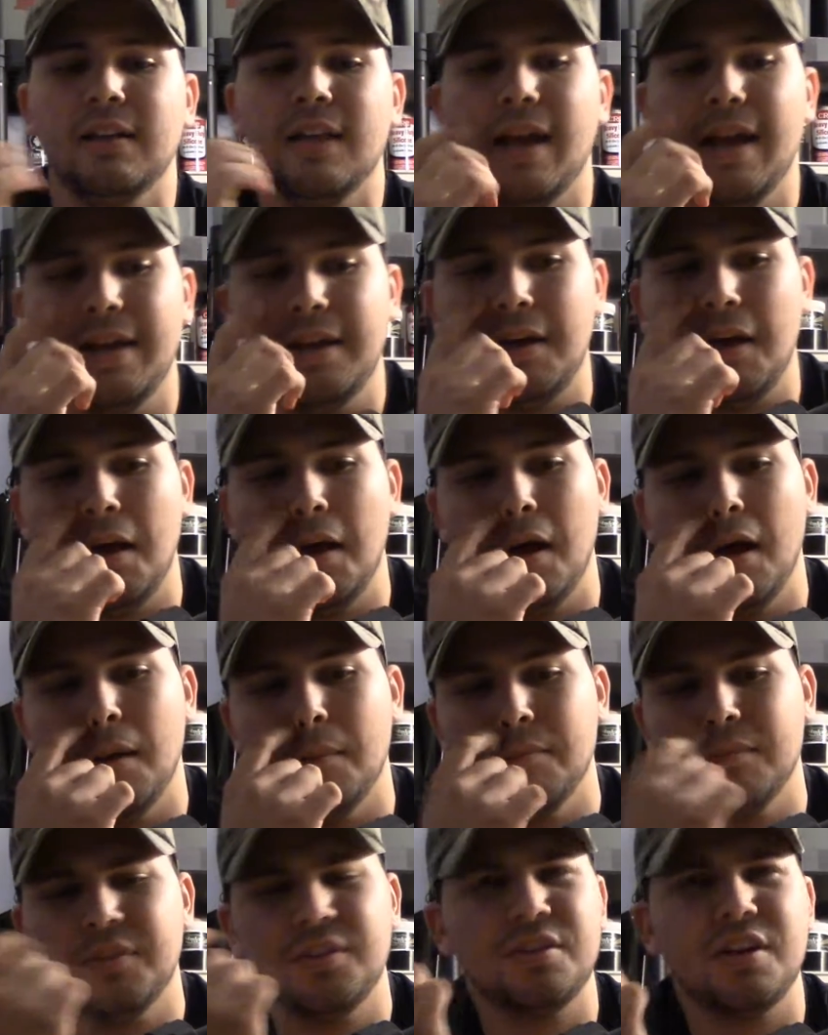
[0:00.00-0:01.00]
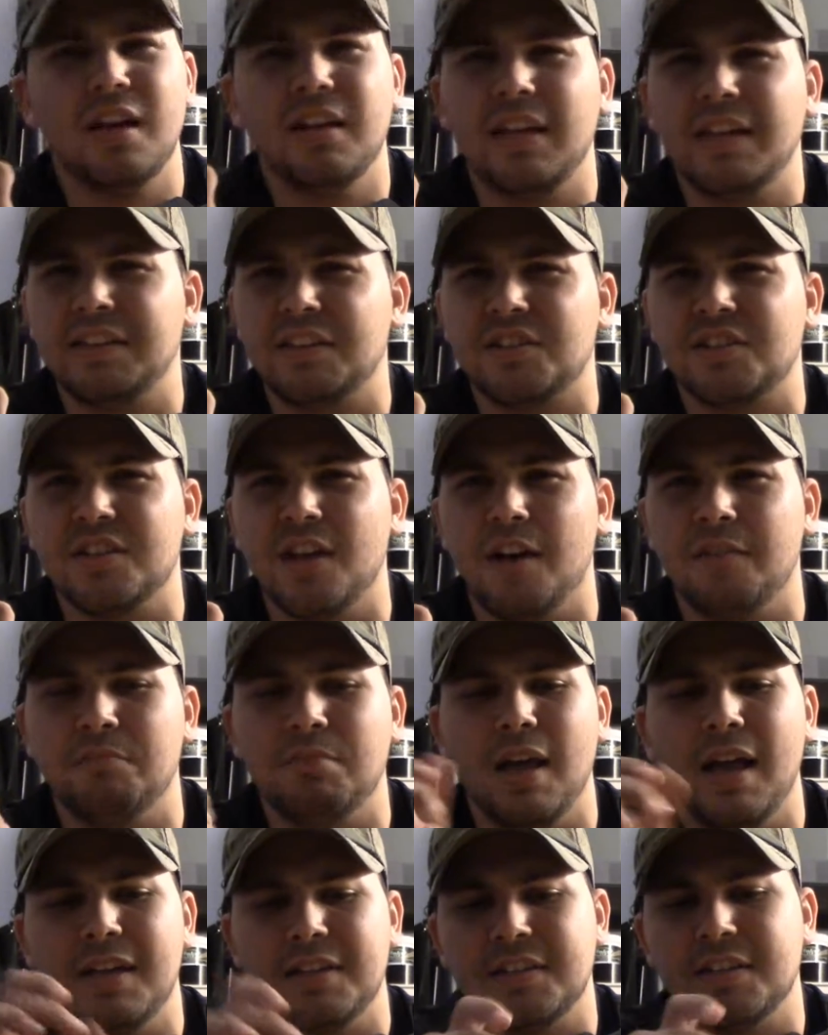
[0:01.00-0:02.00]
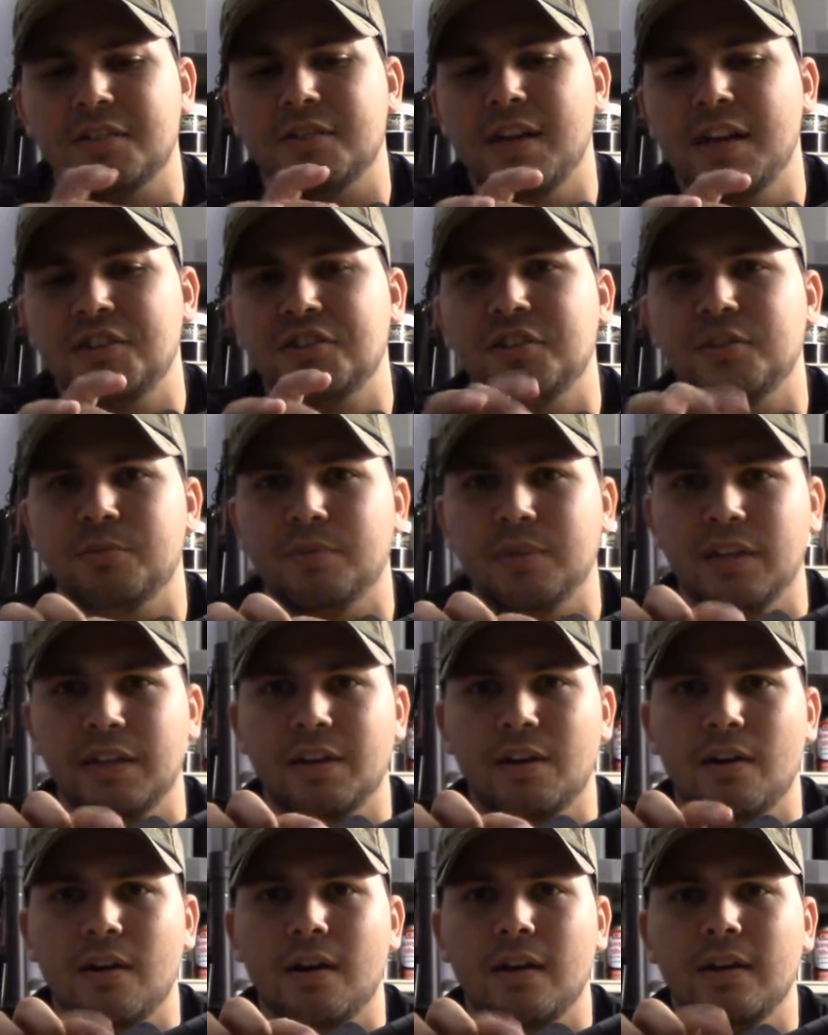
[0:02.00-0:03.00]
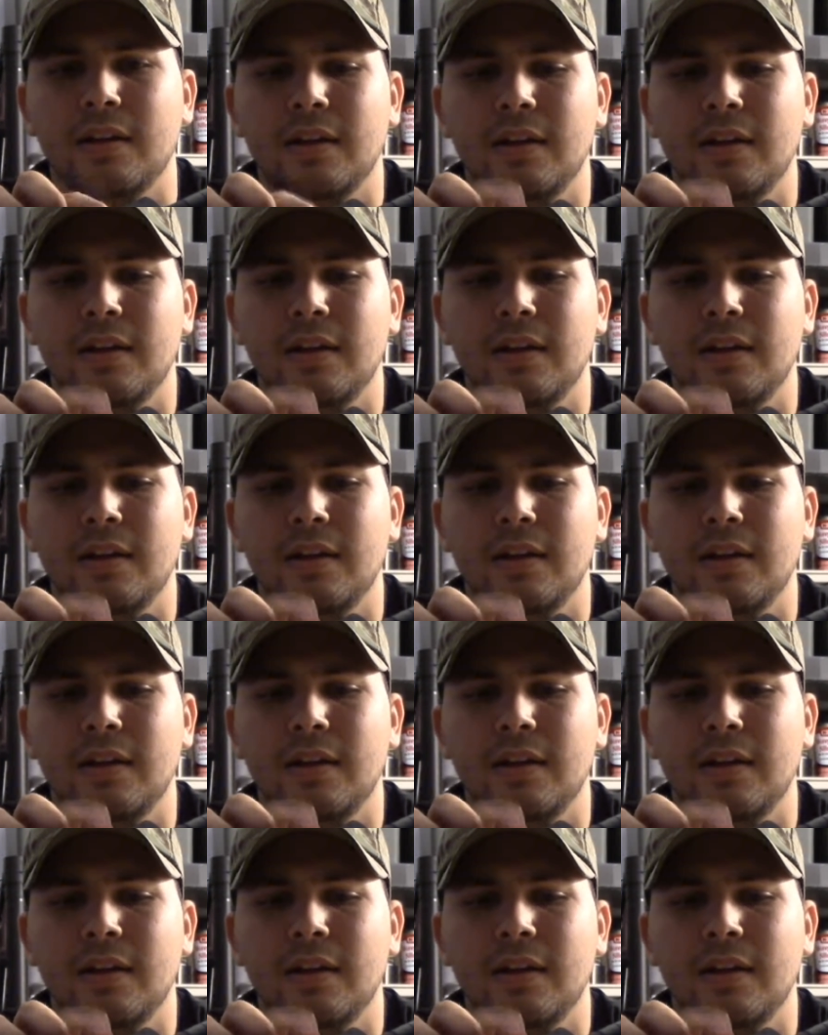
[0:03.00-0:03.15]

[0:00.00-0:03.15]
like the soft plastic. They're actually really hard,